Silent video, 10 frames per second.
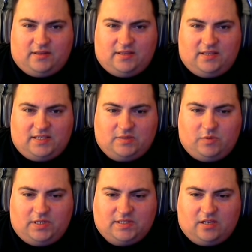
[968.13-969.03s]
This
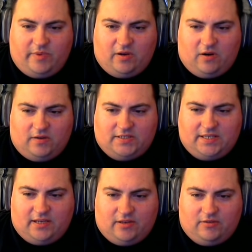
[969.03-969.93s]
one is going to be hard to
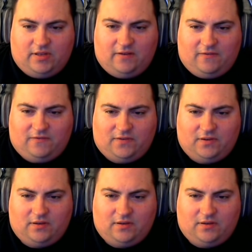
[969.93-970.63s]
tell if...